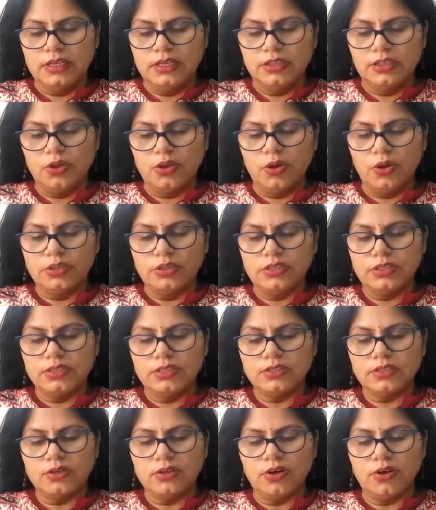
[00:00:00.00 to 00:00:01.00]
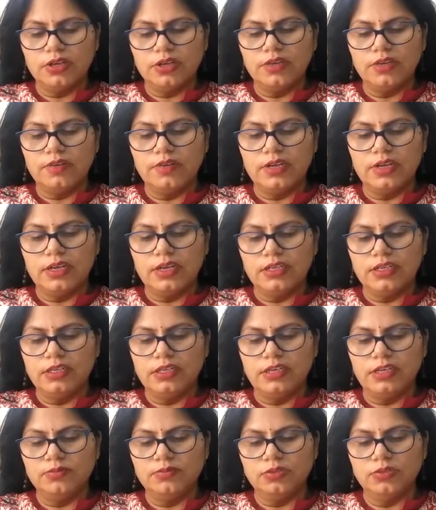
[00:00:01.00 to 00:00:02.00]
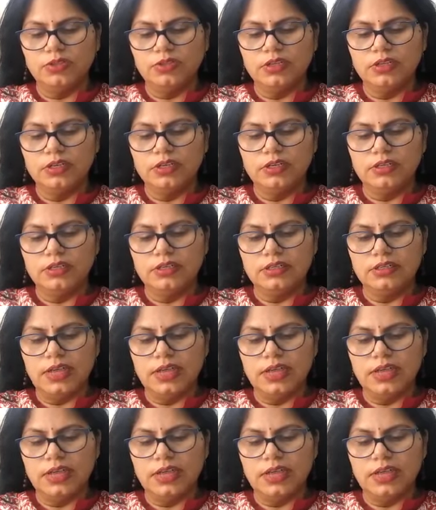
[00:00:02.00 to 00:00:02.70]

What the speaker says: The author has not given any name to the girl,